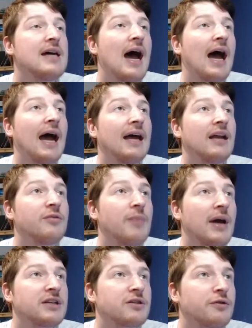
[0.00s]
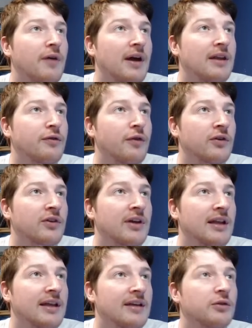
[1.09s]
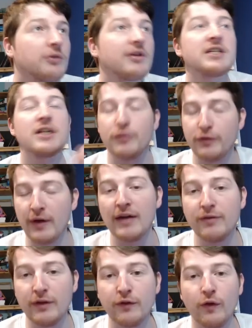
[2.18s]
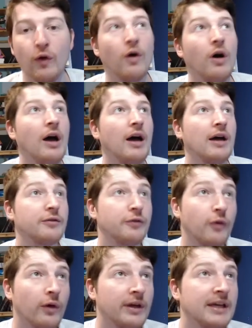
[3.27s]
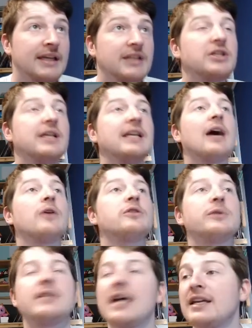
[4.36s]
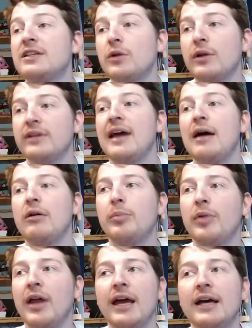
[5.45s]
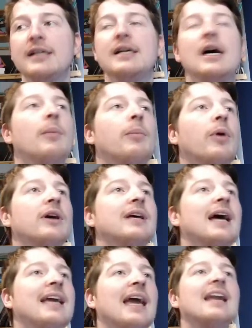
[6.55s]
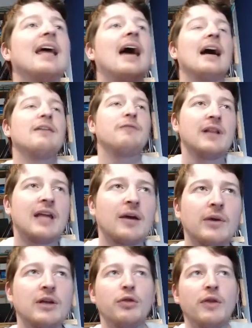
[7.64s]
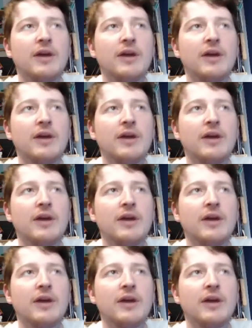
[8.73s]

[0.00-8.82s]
and have managed to find the first kill here. So it's actually a 5v4 uh, for EDG now. So attacking Soul are down a player. But again, I feel like when you think